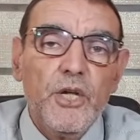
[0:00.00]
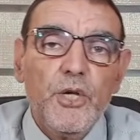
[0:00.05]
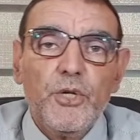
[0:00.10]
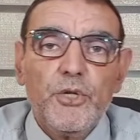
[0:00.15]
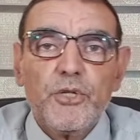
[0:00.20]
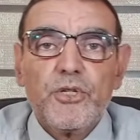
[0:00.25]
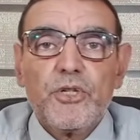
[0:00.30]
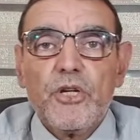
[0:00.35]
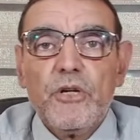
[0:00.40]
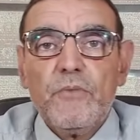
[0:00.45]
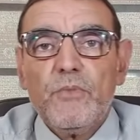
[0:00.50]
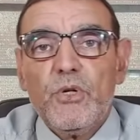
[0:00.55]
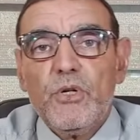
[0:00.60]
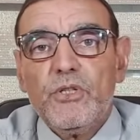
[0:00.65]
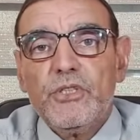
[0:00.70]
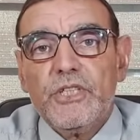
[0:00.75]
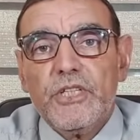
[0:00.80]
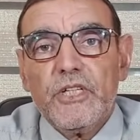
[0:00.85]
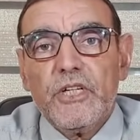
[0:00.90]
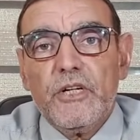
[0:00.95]
some
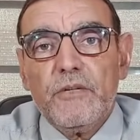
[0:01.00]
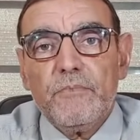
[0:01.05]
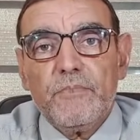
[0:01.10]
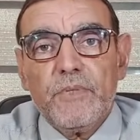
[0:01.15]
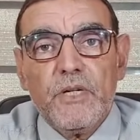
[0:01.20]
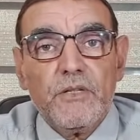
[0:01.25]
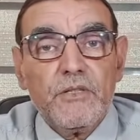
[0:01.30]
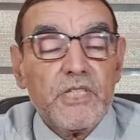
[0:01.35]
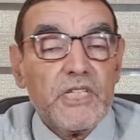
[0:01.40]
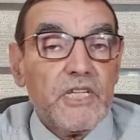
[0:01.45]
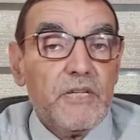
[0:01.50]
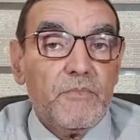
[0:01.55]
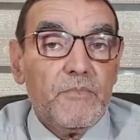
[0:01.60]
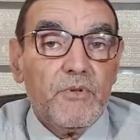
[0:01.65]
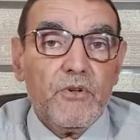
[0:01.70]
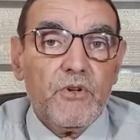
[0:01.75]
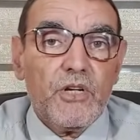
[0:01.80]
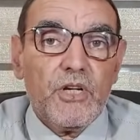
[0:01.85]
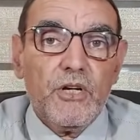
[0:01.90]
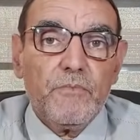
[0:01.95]
other compounds,
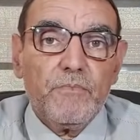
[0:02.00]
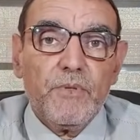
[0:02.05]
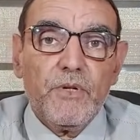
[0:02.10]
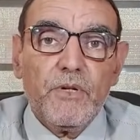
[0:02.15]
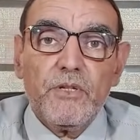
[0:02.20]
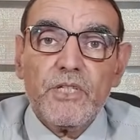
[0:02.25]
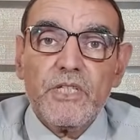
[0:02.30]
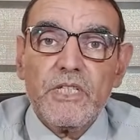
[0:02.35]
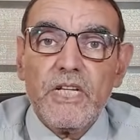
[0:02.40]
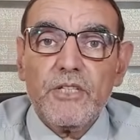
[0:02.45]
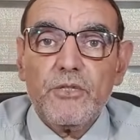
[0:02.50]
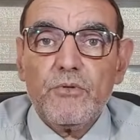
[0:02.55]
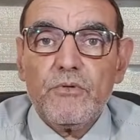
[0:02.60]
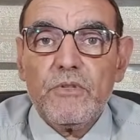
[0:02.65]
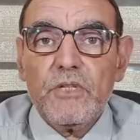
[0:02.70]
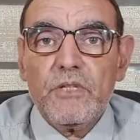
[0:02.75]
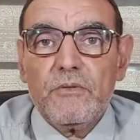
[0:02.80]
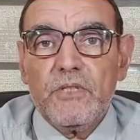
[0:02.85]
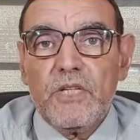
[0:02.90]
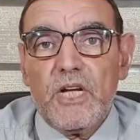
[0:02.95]
chemical compounds, that
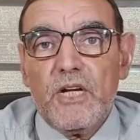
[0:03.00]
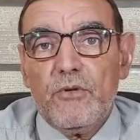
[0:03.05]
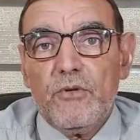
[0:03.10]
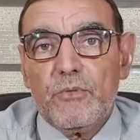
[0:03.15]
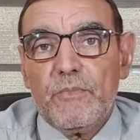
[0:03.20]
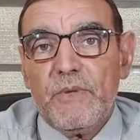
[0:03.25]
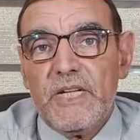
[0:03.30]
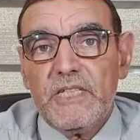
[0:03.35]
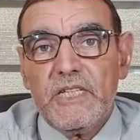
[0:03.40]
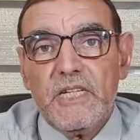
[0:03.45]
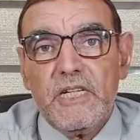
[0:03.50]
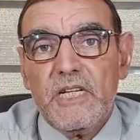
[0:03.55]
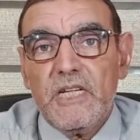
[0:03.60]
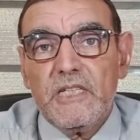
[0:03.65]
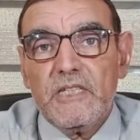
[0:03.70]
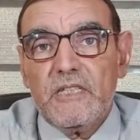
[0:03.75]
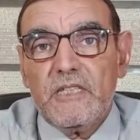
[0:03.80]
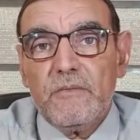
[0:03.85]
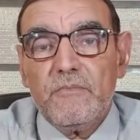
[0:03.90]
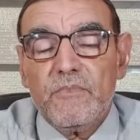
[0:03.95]
our body
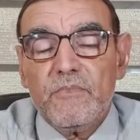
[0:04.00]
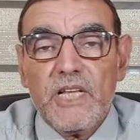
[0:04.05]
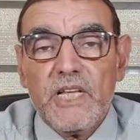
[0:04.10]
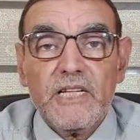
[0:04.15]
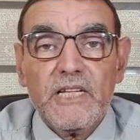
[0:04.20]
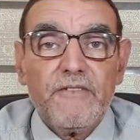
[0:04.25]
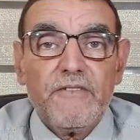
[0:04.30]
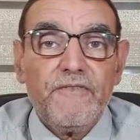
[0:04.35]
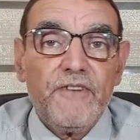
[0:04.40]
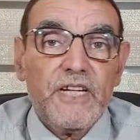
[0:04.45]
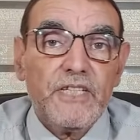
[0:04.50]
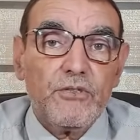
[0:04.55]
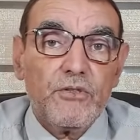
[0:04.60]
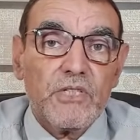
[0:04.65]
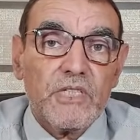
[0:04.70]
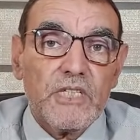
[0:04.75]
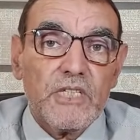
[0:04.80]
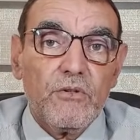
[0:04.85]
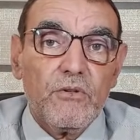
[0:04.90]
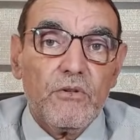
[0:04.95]
need them, like
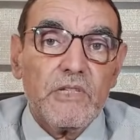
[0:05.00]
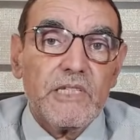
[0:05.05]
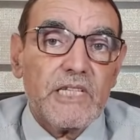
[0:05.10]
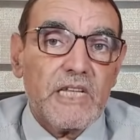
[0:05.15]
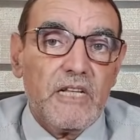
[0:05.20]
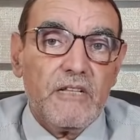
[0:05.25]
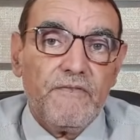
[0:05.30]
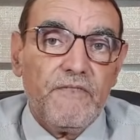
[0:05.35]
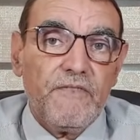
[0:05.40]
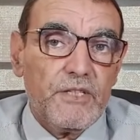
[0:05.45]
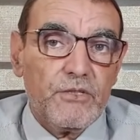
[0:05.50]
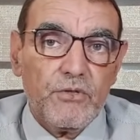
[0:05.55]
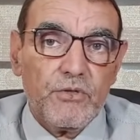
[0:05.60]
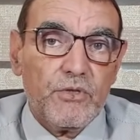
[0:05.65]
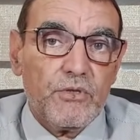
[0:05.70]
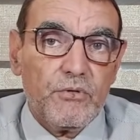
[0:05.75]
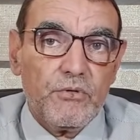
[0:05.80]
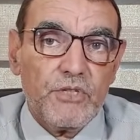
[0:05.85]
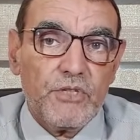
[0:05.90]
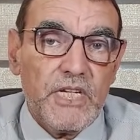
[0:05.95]
phytosterols and
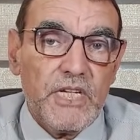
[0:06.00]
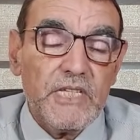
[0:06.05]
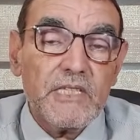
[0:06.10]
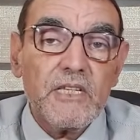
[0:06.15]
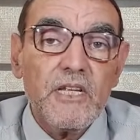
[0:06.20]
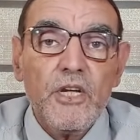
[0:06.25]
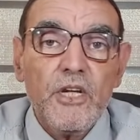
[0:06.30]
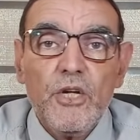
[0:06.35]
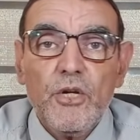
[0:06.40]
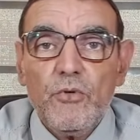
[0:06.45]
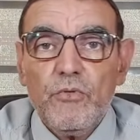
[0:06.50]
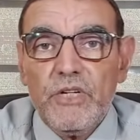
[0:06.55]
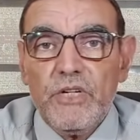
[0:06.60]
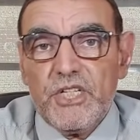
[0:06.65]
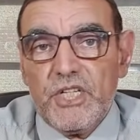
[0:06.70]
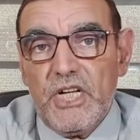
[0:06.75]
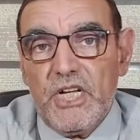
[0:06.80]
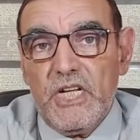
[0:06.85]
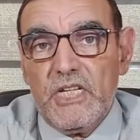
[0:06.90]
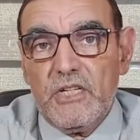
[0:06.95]
phytoestrogens,
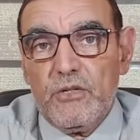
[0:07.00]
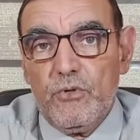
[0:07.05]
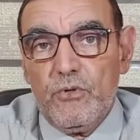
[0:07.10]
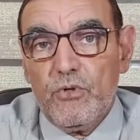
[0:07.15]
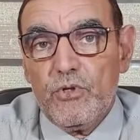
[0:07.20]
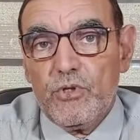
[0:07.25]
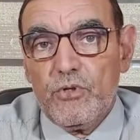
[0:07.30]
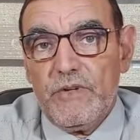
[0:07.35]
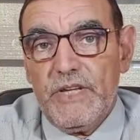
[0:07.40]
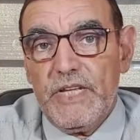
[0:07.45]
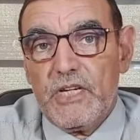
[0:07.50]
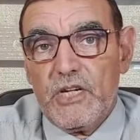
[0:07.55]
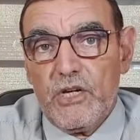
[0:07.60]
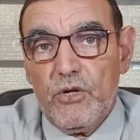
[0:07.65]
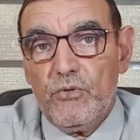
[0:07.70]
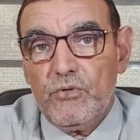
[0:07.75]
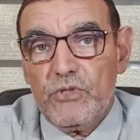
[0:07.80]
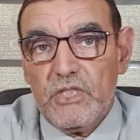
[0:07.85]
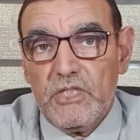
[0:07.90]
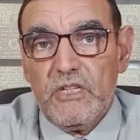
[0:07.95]
which are also
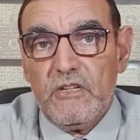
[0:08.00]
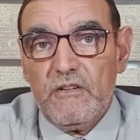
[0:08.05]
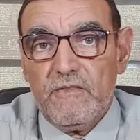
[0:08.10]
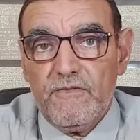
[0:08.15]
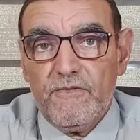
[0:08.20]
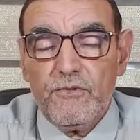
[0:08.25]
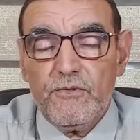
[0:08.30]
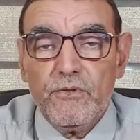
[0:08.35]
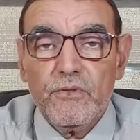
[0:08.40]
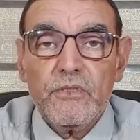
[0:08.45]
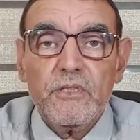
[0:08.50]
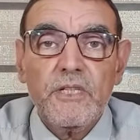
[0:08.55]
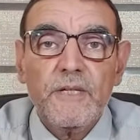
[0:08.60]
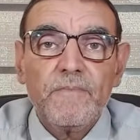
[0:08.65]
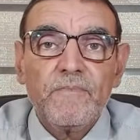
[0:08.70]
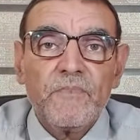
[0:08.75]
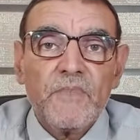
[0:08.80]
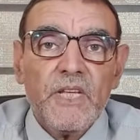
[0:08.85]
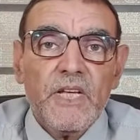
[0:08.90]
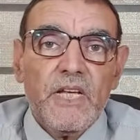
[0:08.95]
included in food.
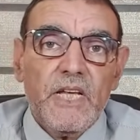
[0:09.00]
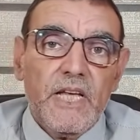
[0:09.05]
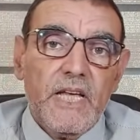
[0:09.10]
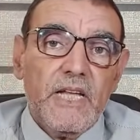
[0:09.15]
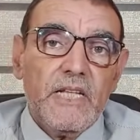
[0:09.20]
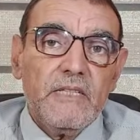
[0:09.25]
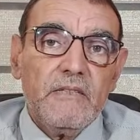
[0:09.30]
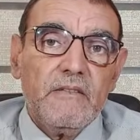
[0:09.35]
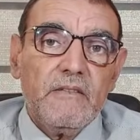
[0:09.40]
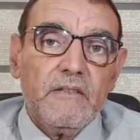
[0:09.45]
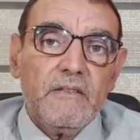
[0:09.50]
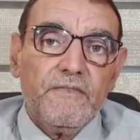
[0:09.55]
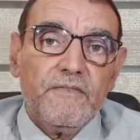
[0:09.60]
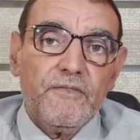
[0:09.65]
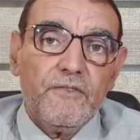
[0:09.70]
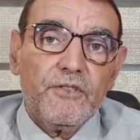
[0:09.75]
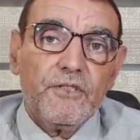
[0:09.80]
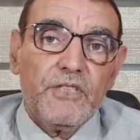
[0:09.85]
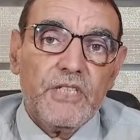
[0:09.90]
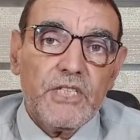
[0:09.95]
And
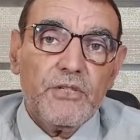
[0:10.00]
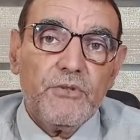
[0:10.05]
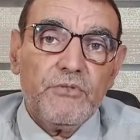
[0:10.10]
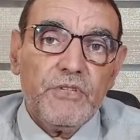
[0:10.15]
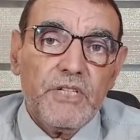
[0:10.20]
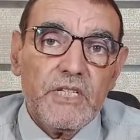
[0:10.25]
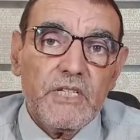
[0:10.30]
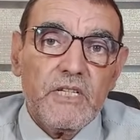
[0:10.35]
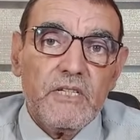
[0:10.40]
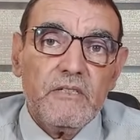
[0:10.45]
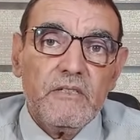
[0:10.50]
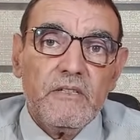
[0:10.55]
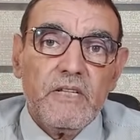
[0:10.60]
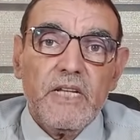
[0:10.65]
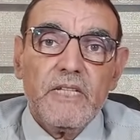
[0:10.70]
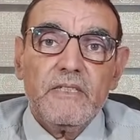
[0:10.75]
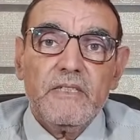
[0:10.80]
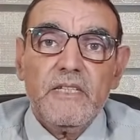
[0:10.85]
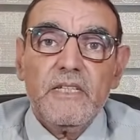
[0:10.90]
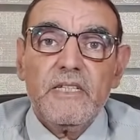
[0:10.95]
for this reason,
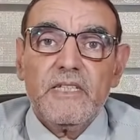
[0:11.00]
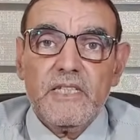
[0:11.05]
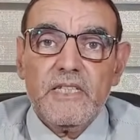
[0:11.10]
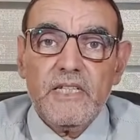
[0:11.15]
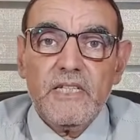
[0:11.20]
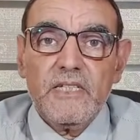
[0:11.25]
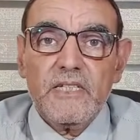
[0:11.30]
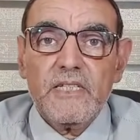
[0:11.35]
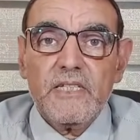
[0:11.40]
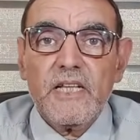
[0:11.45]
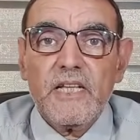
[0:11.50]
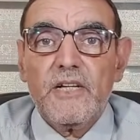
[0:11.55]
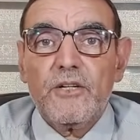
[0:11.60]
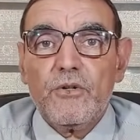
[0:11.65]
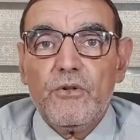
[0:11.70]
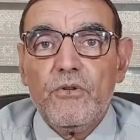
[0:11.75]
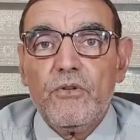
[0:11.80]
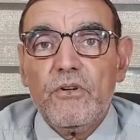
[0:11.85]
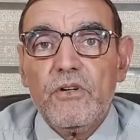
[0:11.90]
that these seeds are